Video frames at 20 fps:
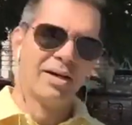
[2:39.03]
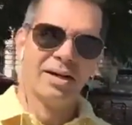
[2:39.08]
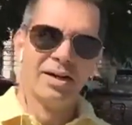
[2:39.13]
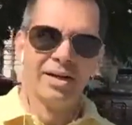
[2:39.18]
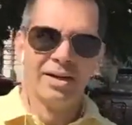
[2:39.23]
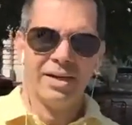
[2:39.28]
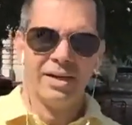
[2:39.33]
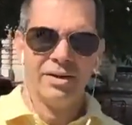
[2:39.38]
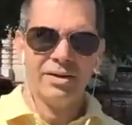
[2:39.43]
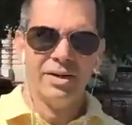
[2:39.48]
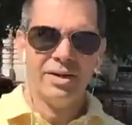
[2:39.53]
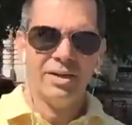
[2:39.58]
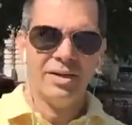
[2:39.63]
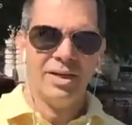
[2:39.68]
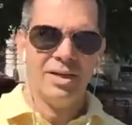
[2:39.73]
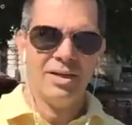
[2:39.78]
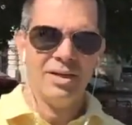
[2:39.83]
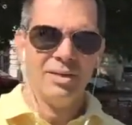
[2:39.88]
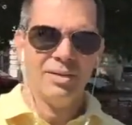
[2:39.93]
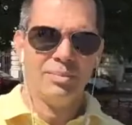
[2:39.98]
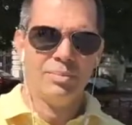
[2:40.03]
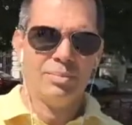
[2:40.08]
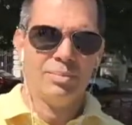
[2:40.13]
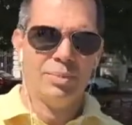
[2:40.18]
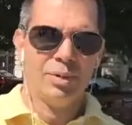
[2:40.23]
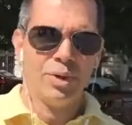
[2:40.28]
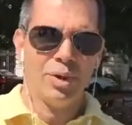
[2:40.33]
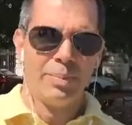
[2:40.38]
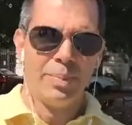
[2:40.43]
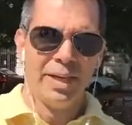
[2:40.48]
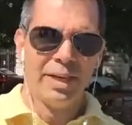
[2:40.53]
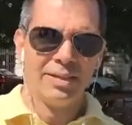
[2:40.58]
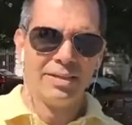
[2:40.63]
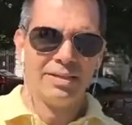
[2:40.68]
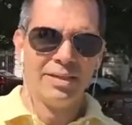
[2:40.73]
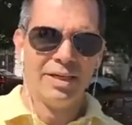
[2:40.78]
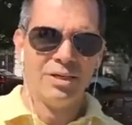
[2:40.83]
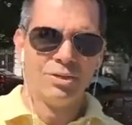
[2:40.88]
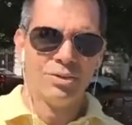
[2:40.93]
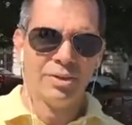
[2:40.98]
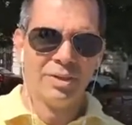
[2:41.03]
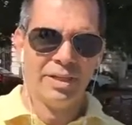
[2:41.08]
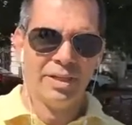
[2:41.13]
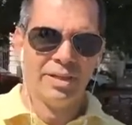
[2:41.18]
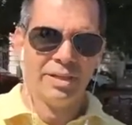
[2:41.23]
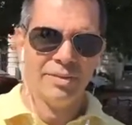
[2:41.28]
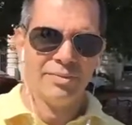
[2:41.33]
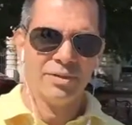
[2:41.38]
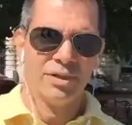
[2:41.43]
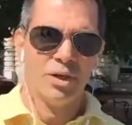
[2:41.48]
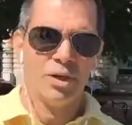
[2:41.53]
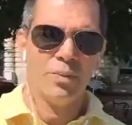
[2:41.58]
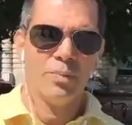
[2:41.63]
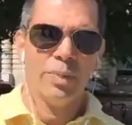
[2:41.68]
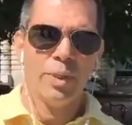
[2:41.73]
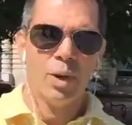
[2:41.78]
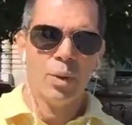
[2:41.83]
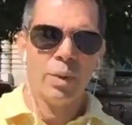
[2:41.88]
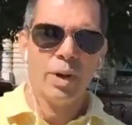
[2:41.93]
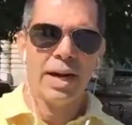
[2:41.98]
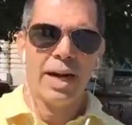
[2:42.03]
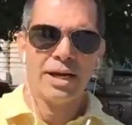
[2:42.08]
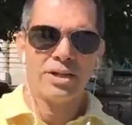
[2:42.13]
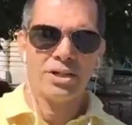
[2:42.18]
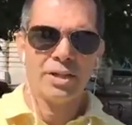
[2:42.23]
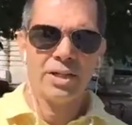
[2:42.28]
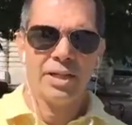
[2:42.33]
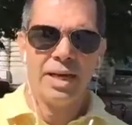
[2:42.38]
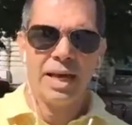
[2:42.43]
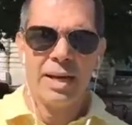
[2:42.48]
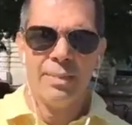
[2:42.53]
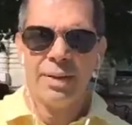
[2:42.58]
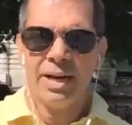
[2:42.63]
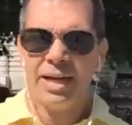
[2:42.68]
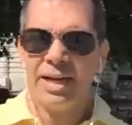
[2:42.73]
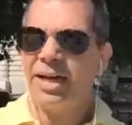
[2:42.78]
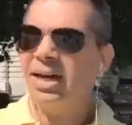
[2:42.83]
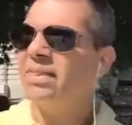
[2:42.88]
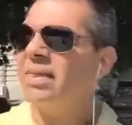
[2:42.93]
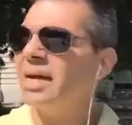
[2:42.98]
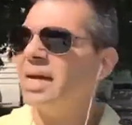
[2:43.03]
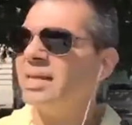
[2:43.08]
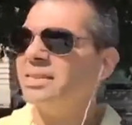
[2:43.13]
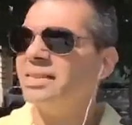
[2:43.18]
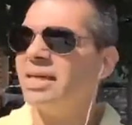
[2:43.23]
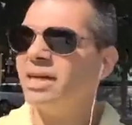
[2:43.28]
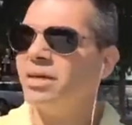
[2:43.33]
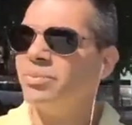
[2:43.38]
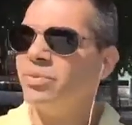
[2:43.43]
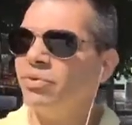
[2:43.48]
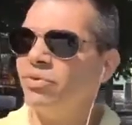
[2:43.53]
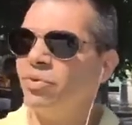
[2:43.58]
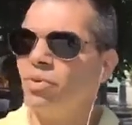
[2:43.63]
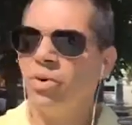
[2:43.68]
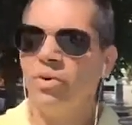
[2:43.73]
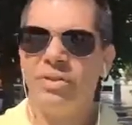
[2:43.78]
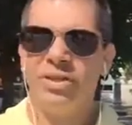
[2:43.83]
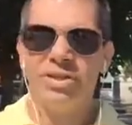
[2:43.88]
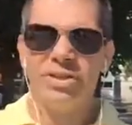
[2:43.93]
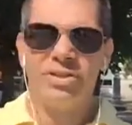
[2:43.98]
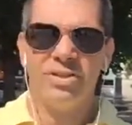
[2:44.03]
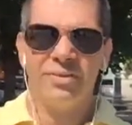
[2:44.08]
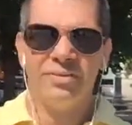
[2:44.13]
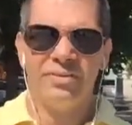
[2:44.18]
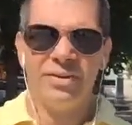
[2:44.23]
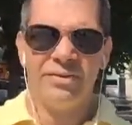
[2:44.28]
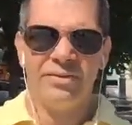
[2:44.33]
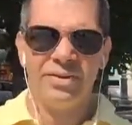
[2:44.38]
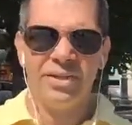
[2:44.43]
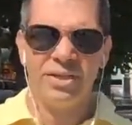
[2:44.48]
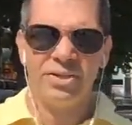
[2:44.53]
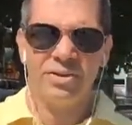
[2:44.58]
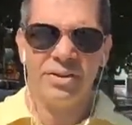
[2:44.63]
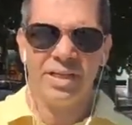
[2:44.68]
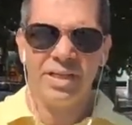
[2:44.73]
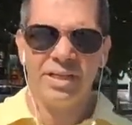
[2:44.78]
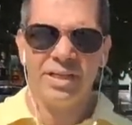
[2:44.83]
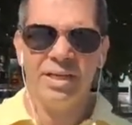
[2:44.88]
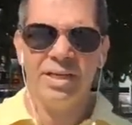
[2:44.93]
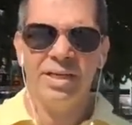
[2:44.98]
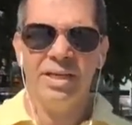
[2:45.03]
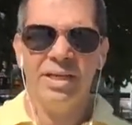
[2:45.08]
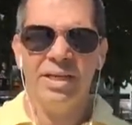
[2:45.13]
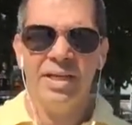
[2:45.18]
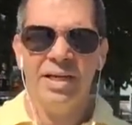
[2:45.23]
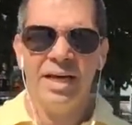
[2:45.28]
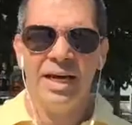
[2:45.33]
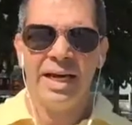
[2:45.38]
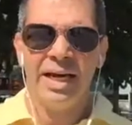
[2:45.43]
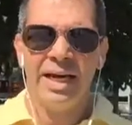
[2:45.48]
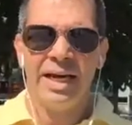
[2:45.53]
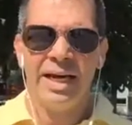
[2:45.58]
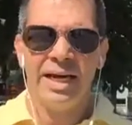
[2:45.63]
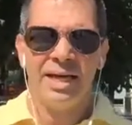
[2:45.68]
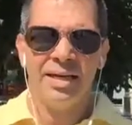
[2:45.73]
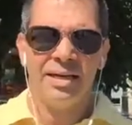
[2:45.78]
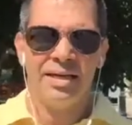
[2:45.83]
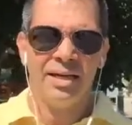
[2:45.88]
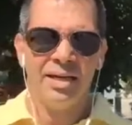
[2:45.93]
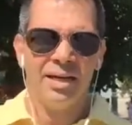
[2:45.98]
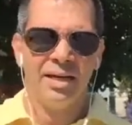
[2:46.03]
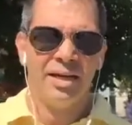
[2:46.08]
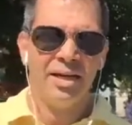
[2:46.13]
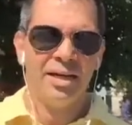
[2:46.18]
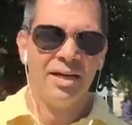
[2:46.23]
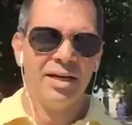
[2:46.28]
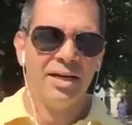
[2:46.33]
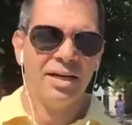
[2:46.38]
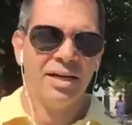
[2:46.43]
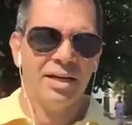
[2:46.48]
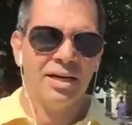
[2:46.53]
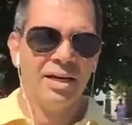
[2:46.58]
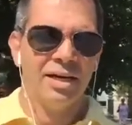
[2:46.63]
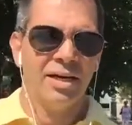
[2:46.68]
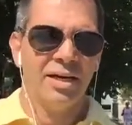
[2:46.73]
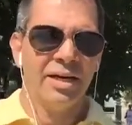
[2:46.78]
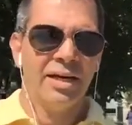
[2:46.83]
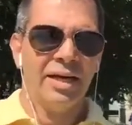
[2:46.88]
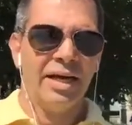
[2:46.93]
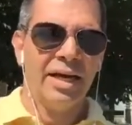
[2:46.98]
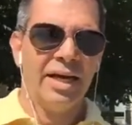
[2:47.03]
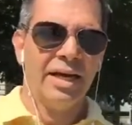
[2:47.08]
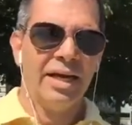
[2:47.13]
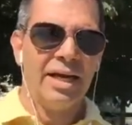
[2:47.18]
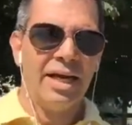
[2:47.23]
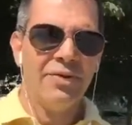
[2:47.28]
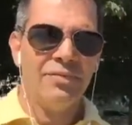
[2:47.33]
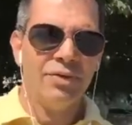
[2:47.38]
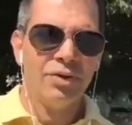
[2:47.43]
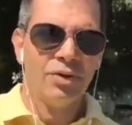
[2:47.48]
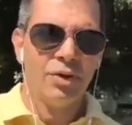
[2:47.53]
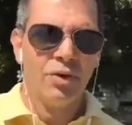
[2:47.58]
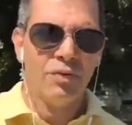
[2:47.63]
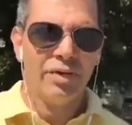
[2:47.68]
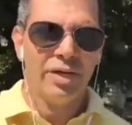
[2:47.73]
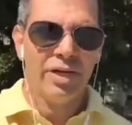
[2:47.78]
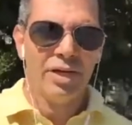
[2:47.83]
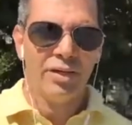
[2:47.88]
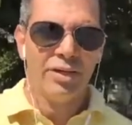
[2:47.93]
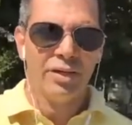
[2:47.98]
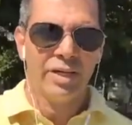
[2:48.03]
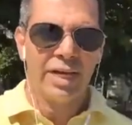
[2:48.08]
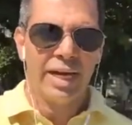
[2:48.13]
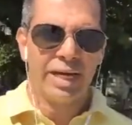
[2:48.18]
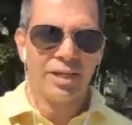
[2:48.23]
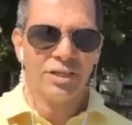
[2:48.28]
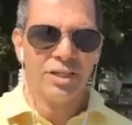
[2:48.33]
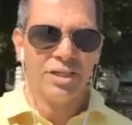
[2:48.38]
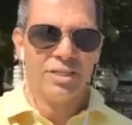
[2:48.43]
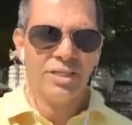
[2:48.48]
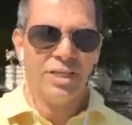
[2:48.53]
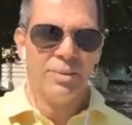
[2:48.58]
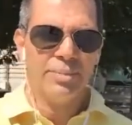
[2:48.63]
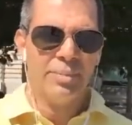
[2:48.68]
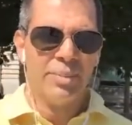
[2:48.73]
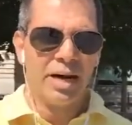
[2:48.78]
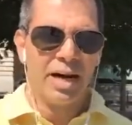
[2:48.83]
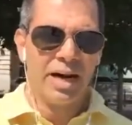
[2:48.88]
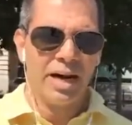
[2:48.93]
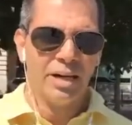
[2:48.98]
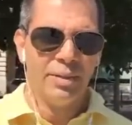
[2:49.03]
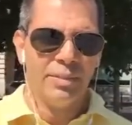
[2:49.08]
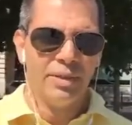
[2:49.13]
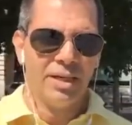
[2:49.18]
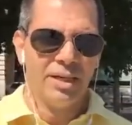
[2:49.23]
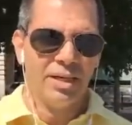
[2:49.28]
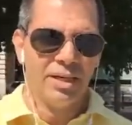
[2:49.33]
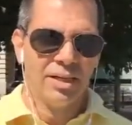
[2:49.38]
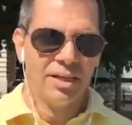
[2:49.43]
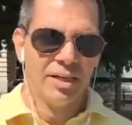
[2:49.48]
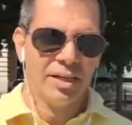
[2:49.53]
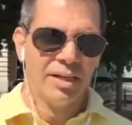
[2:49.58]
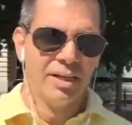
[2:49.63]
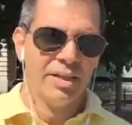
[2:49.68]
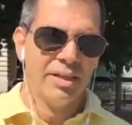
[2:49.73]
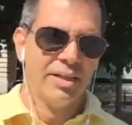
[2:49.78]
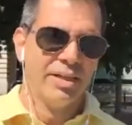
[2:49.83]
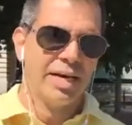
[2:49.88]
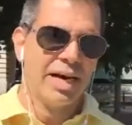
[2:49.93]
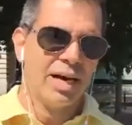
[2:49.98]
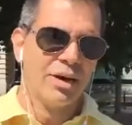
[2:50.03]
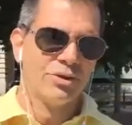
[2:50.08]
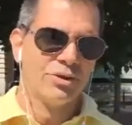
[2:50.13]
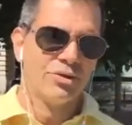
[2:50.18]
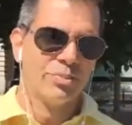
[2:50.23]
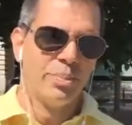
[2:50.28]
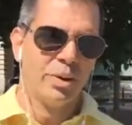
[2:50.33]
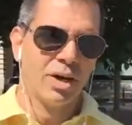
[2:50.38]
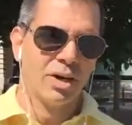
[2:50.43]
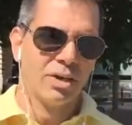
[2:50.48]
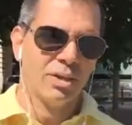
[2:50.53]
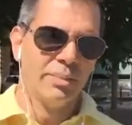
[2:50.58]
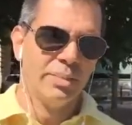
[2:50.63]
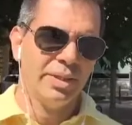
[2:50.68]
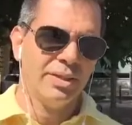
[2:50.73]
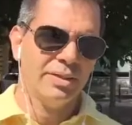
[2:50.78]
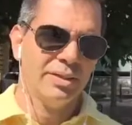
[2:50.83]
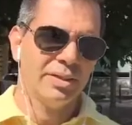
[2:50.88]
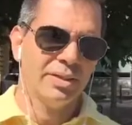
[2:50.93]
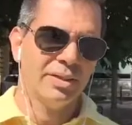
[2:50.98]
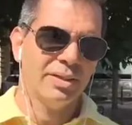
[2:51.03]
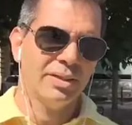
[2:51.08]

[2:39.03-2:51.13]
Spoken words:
here in Budapest Central here. So where actually am I? I think I said it before, this is the 5th District, and if you're over here, you can actually see behind me the House of Parliament.